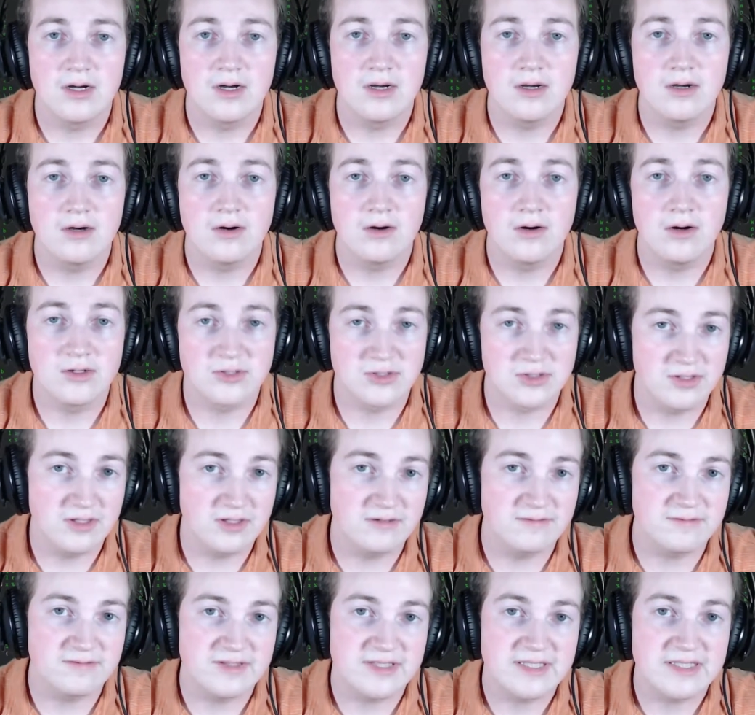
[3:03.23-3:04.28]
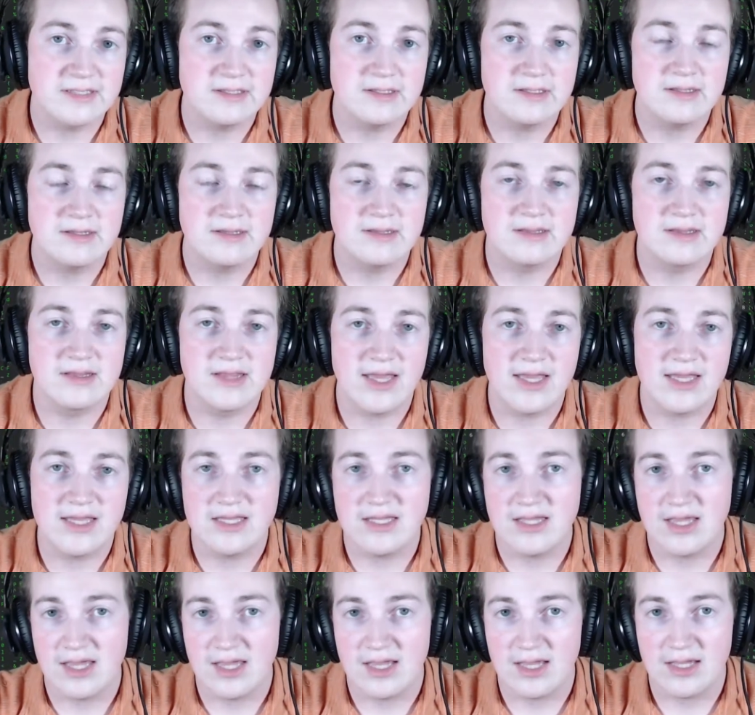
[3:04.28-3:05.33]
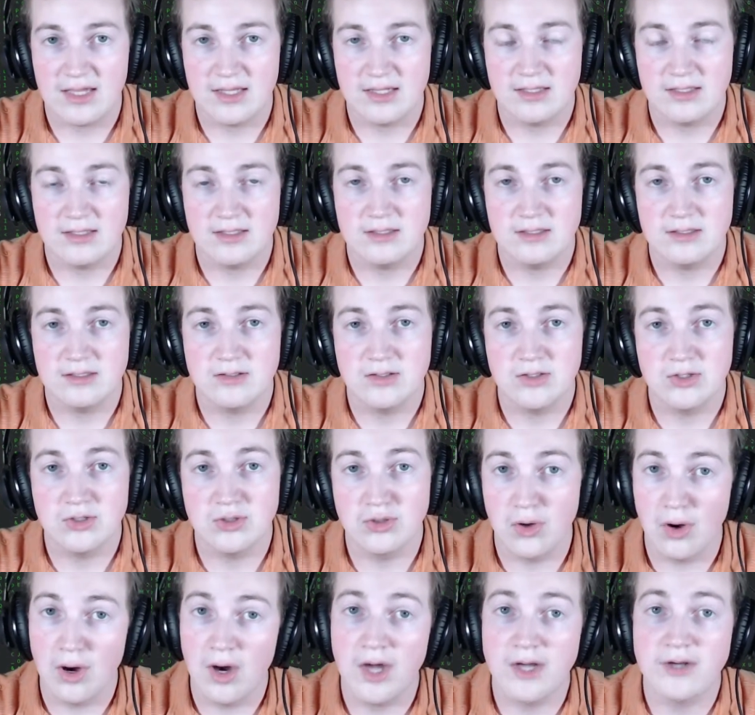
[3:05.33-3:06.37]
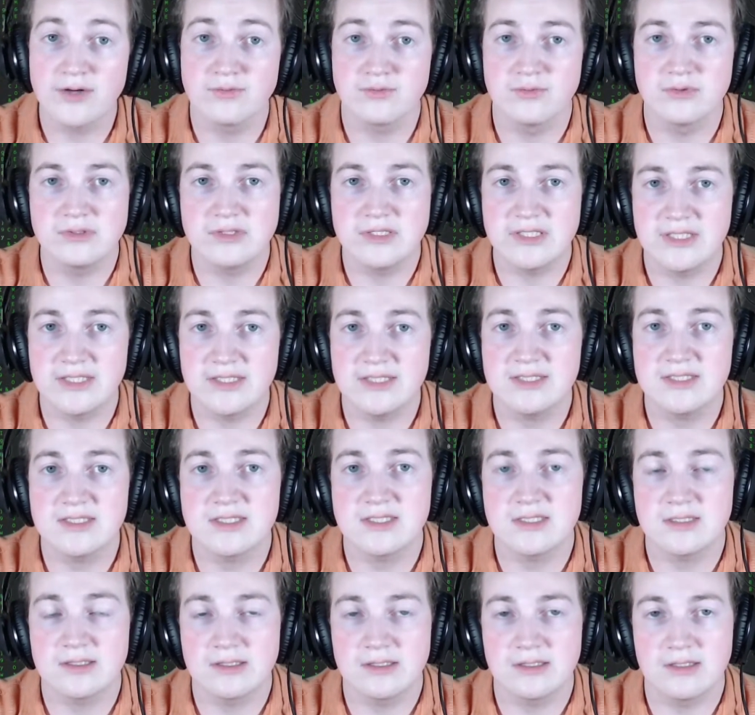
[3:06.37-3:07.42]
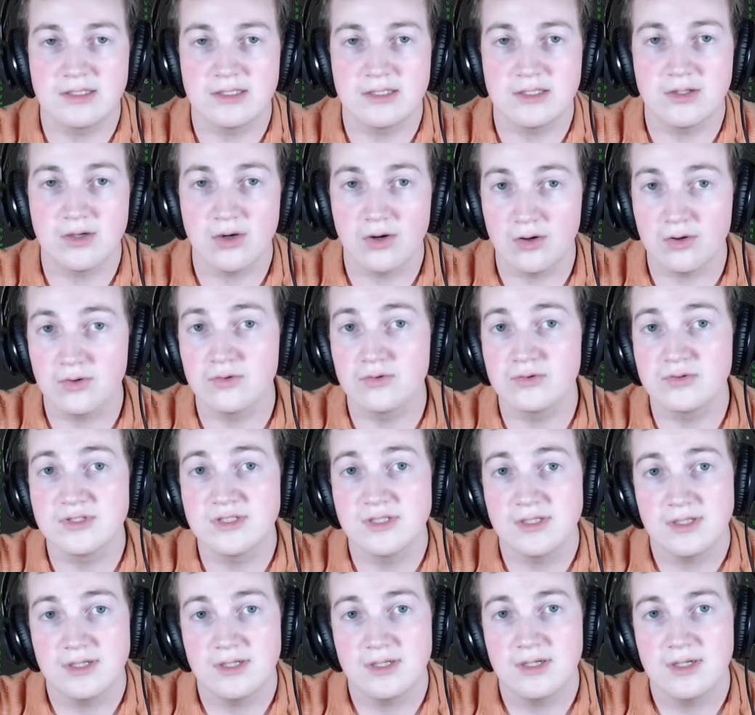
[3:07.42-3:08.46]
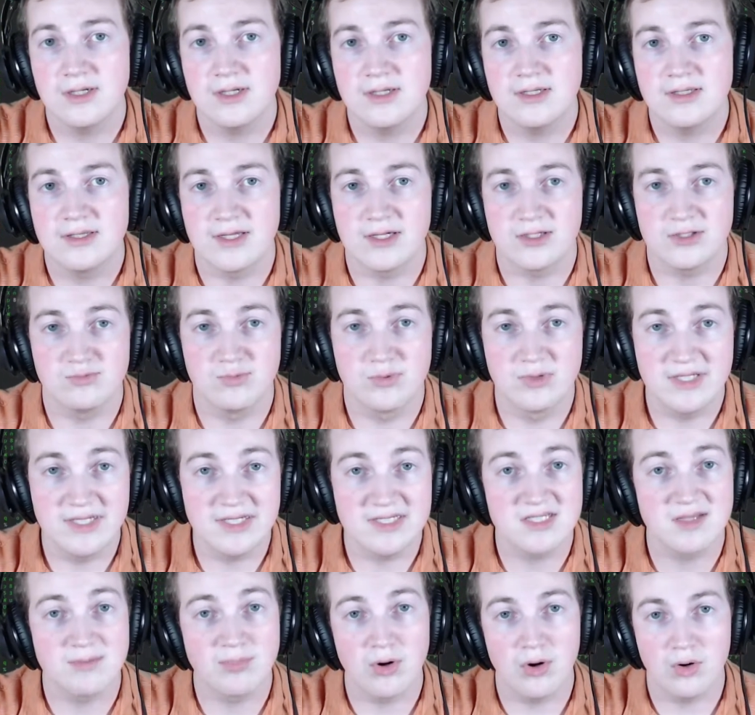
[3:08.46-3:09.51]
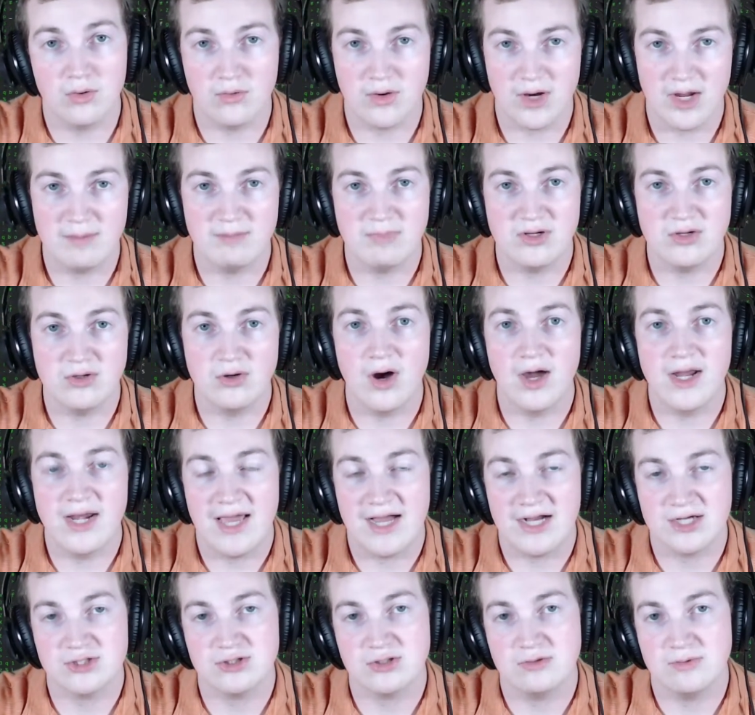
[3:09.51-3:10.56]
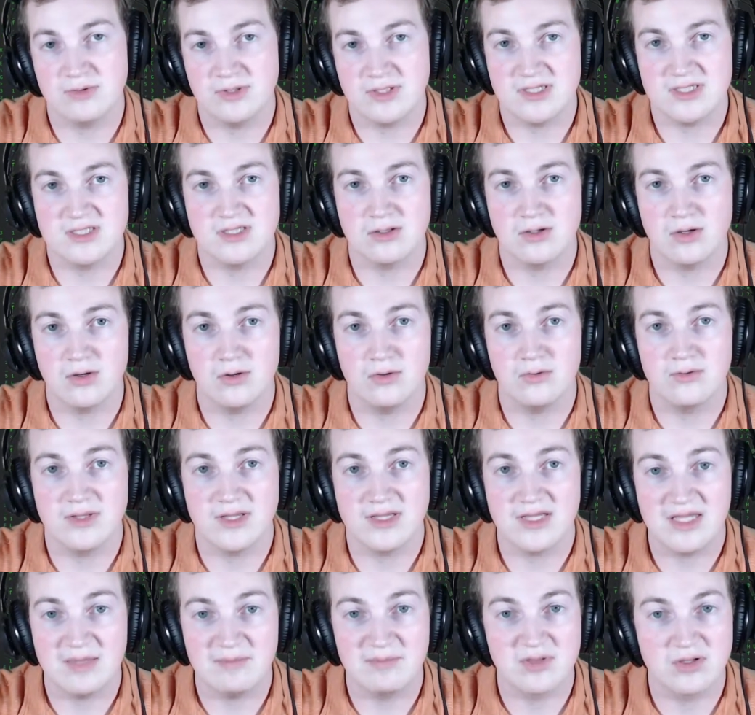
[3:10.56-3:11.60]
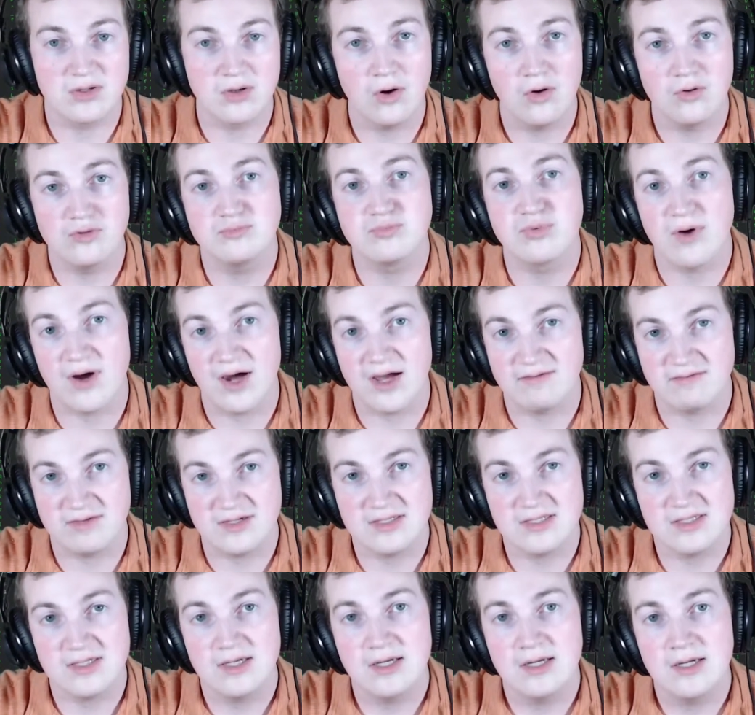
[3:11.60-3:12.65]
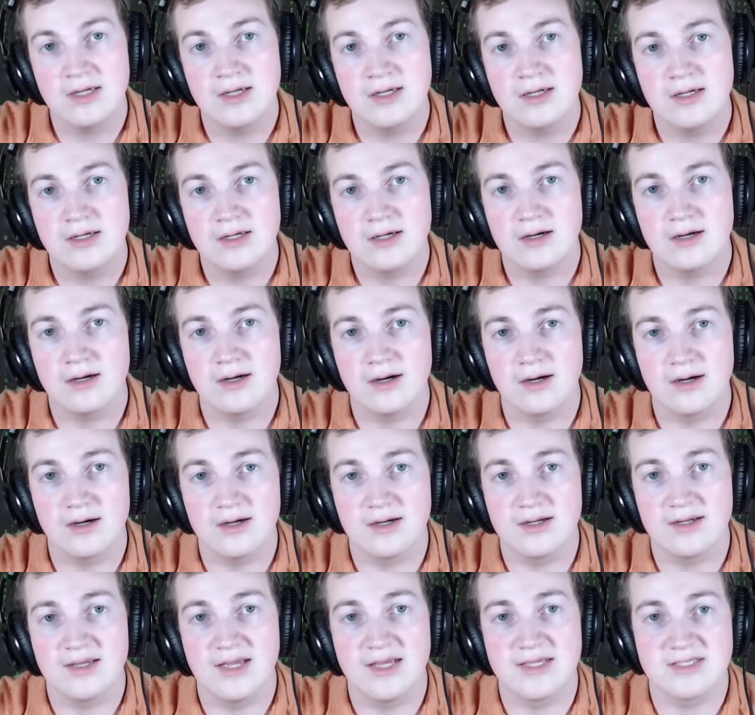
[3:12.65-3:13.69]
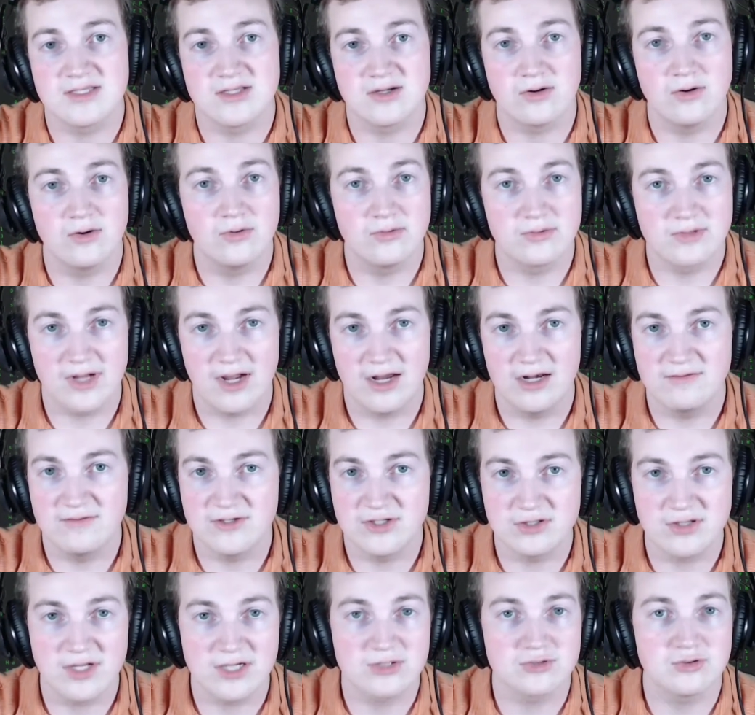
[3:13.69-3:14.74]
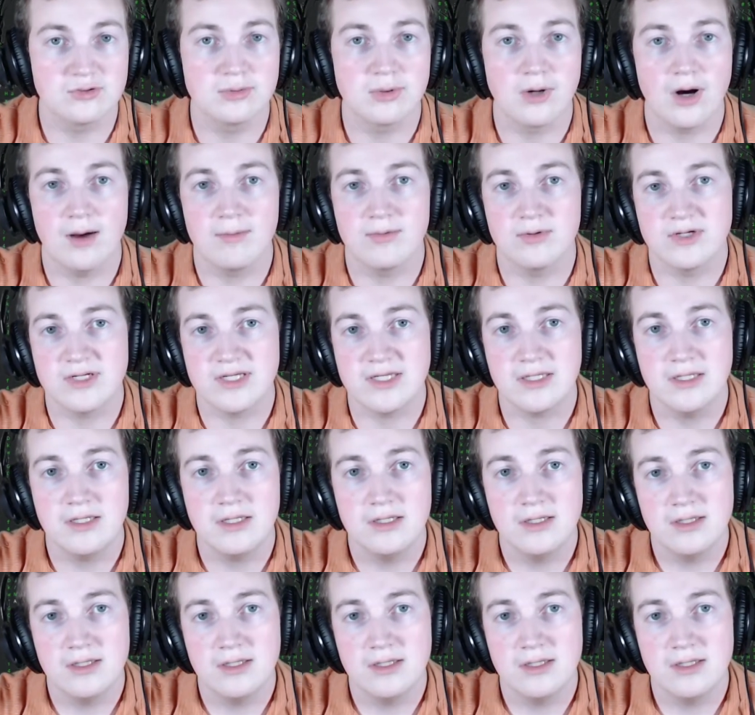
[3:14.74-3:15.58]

Alternatively, they can not release the code. They can release the program, but not actually release the code. They keep the code private as their own kind of intellectual property.